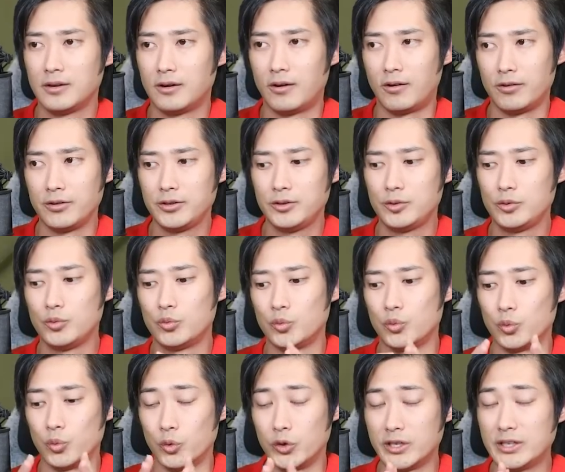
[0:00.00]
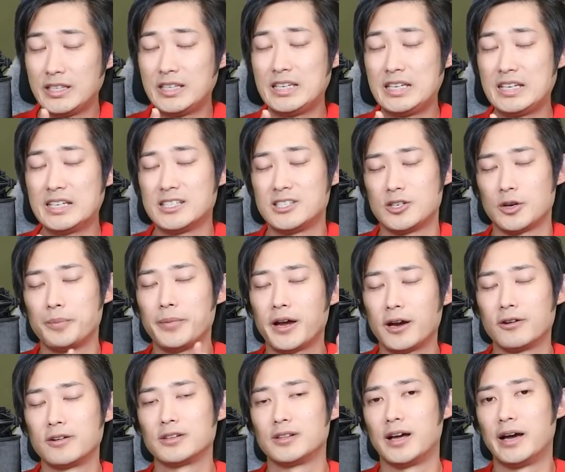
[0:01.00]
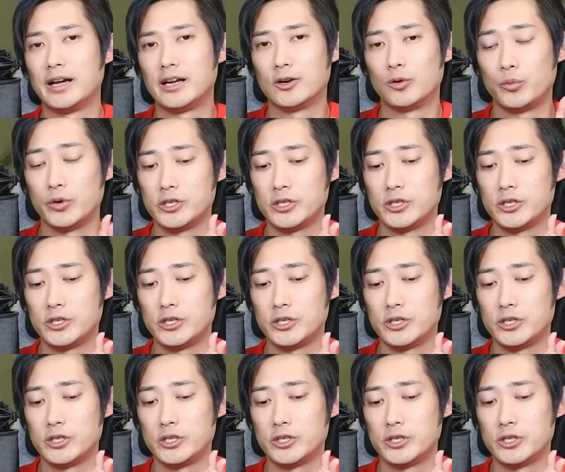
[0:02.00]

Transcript: All you really need is your paraglider,